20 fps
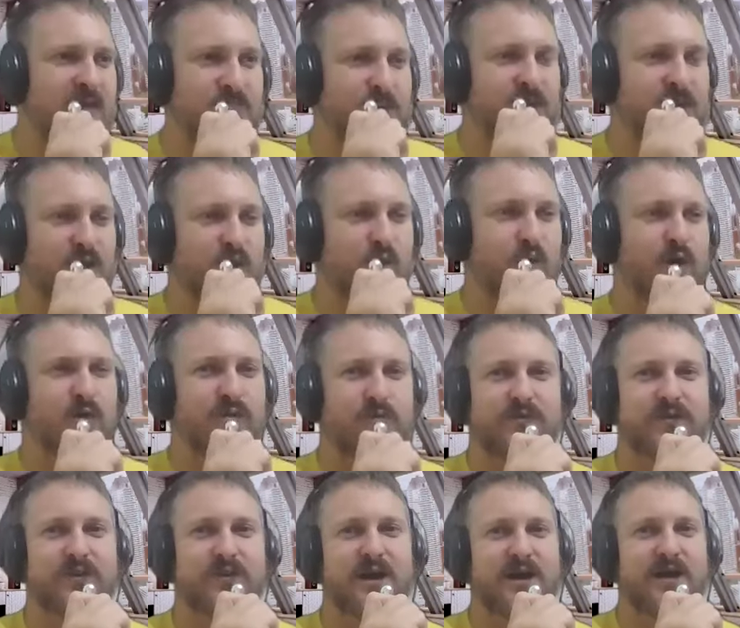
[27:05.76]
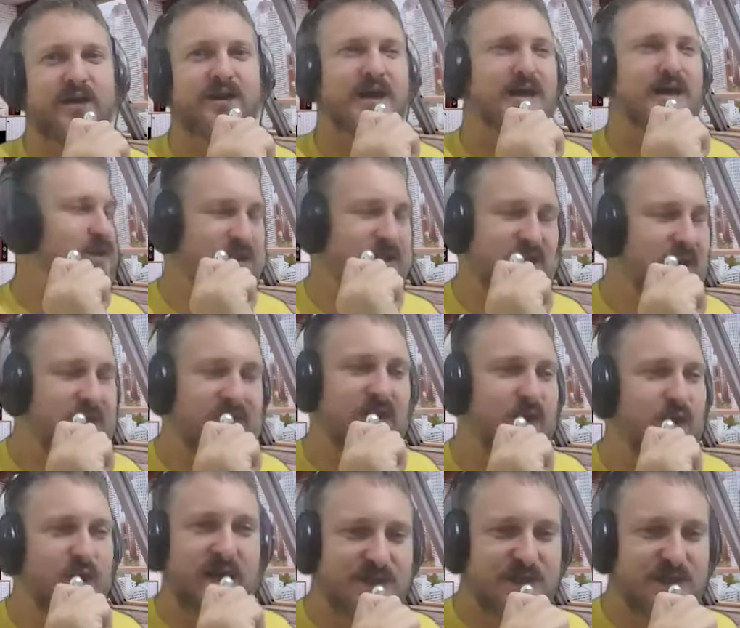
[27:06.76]
me a quote for that. I said the other
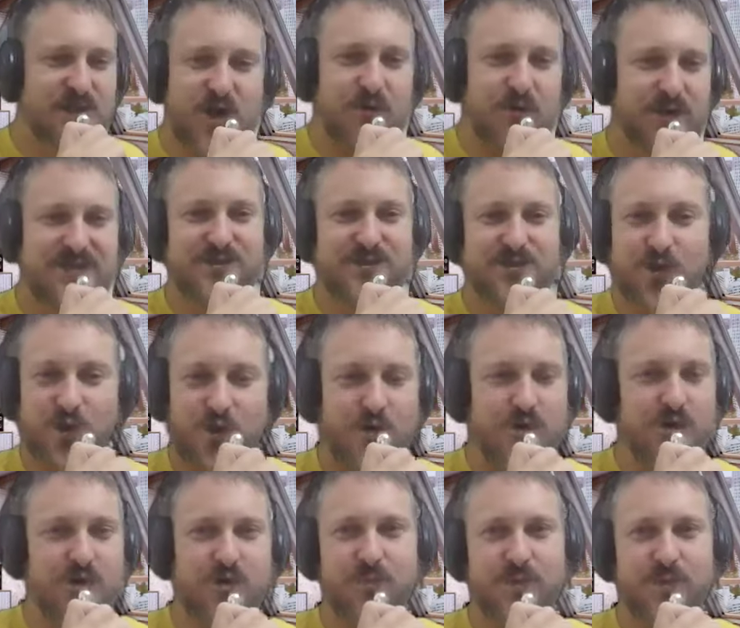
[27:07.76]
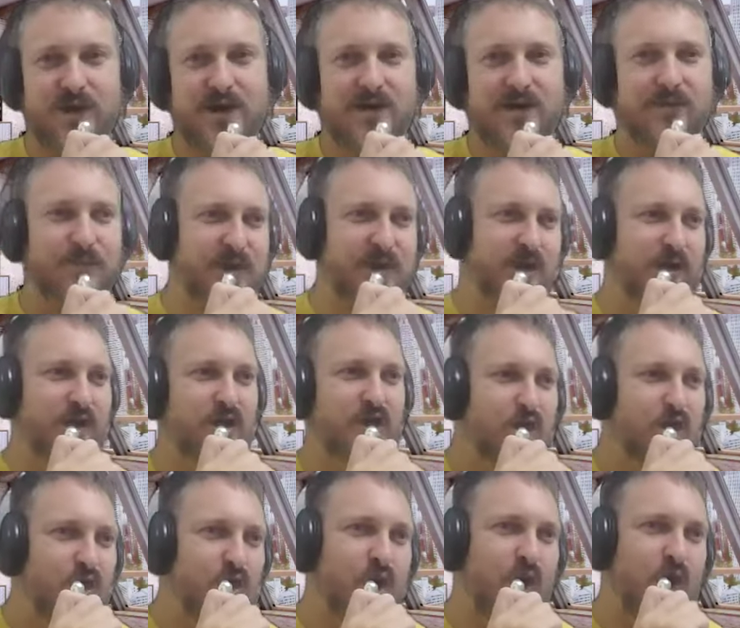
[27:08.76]
guy doesn't know what he's talking about, man.
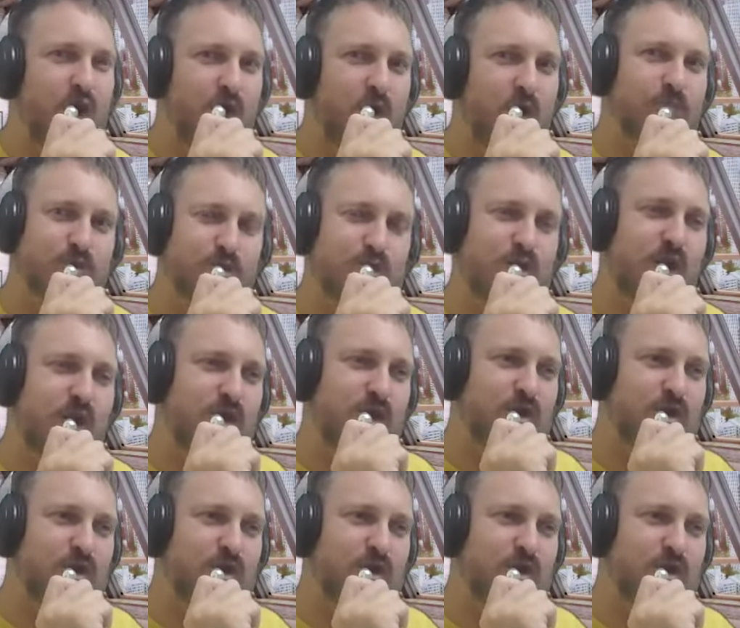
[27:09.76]
Yeah, I'm starting